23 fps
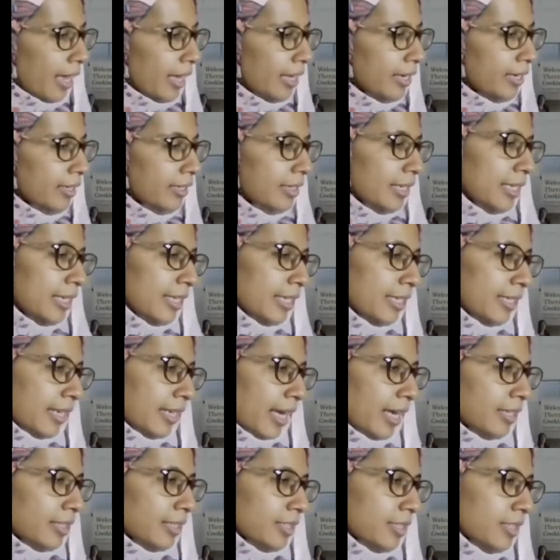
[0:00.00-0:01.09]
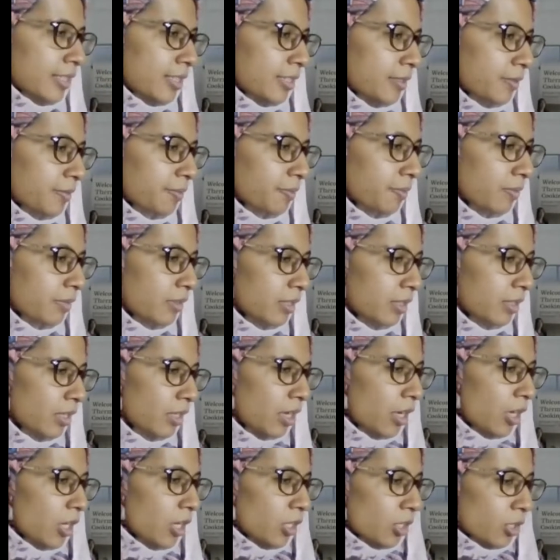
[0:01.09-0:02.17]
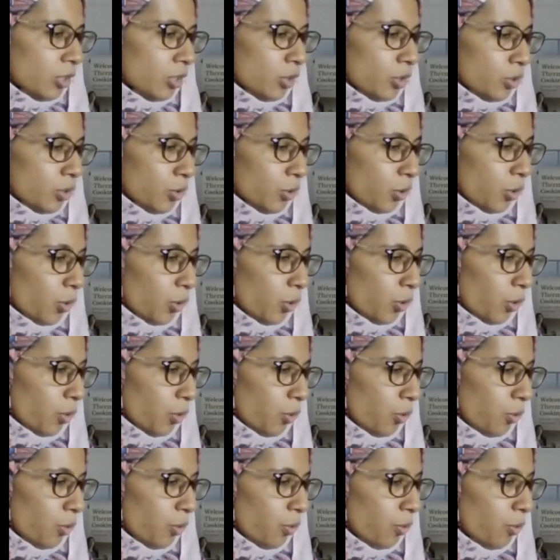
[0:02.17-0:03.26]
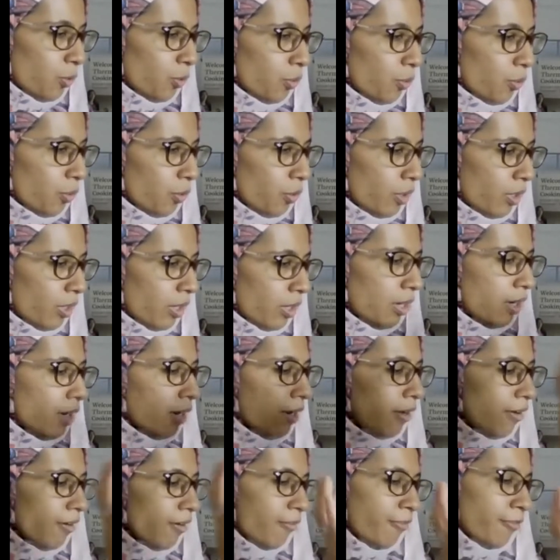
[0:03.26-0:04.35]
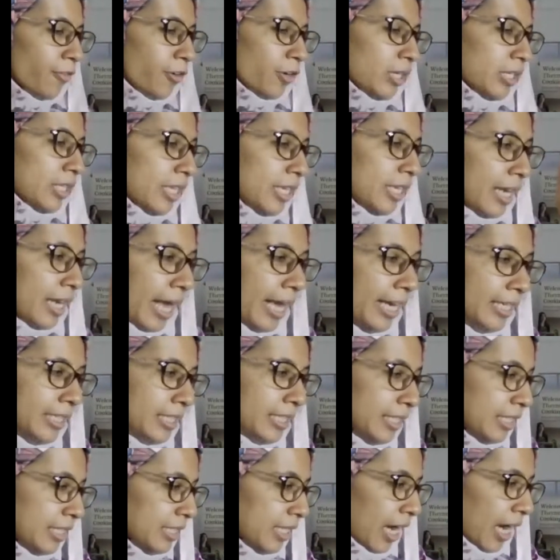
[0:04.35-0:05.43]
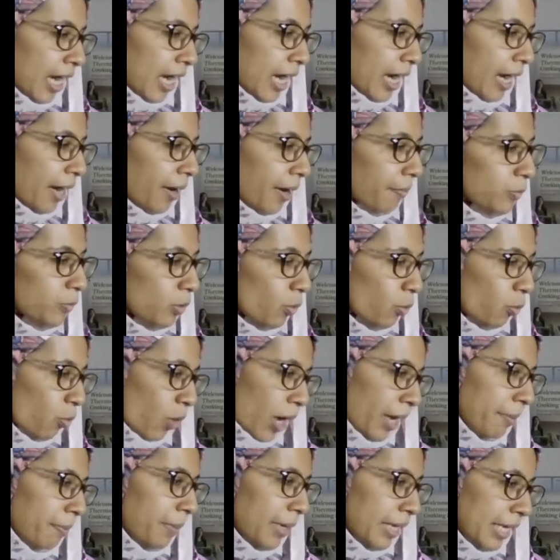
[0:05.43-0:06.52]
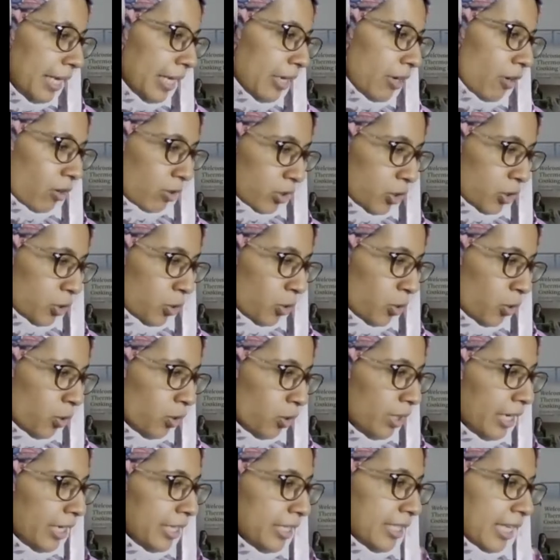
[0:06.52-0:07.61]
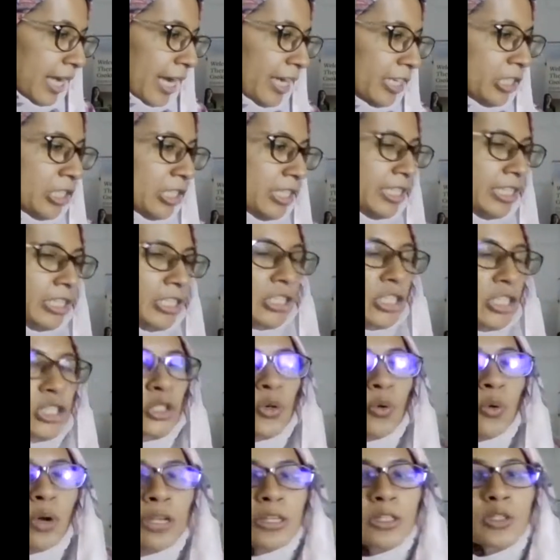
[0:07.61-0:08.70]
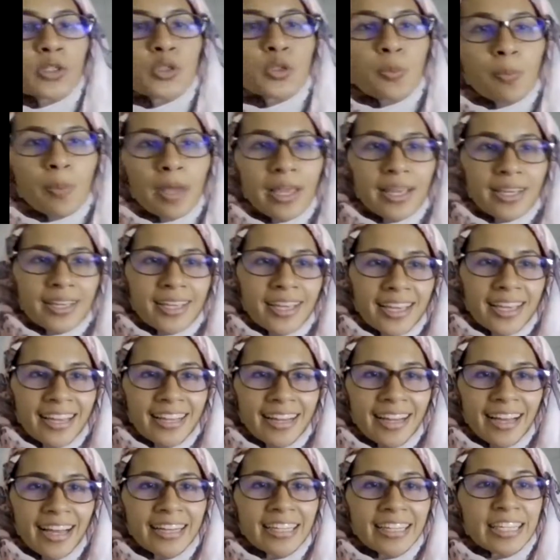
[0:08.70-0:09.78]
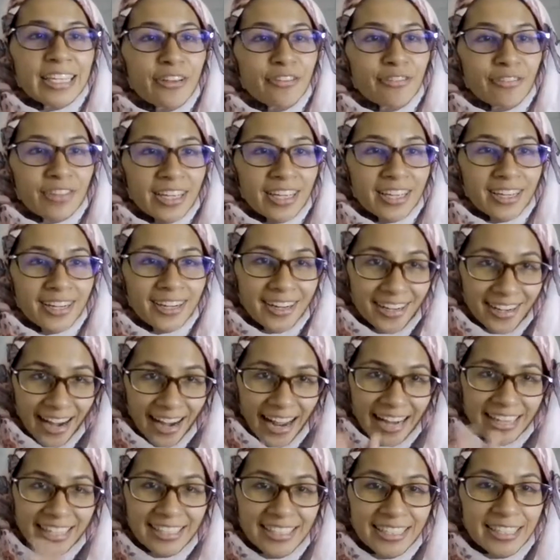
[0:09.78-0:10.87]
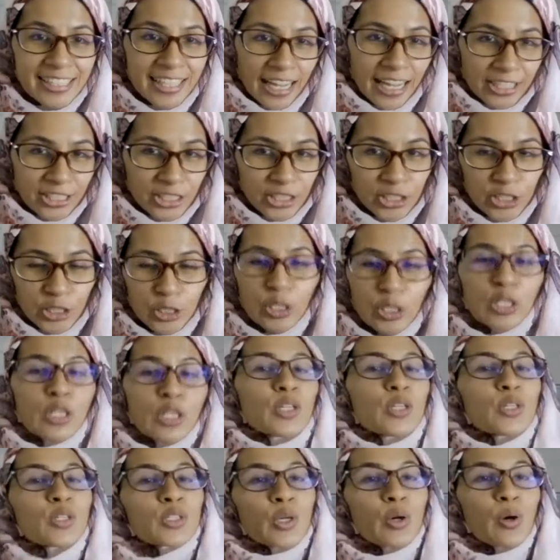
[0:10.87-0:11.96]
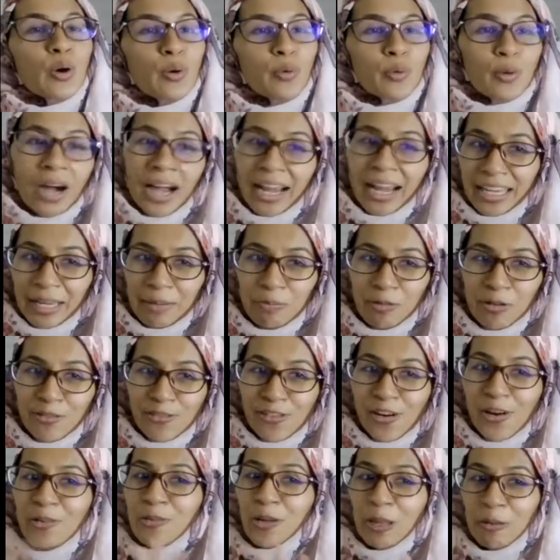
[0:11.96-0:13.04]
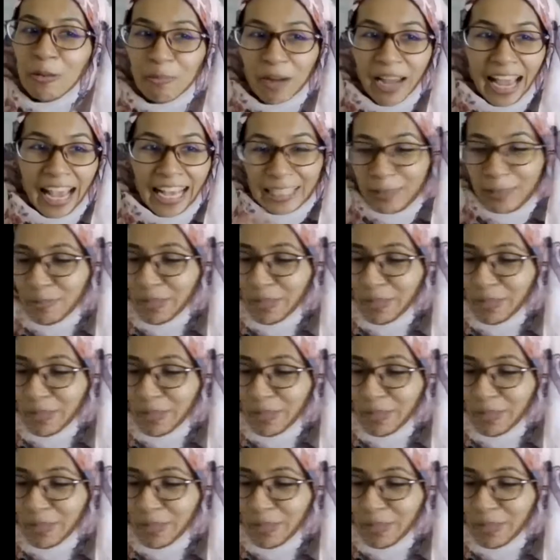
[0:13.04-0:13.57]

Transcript: And click next. So for the next um, one minute or so, it's actually just going to make it and give it a nice texture. So I can move on with my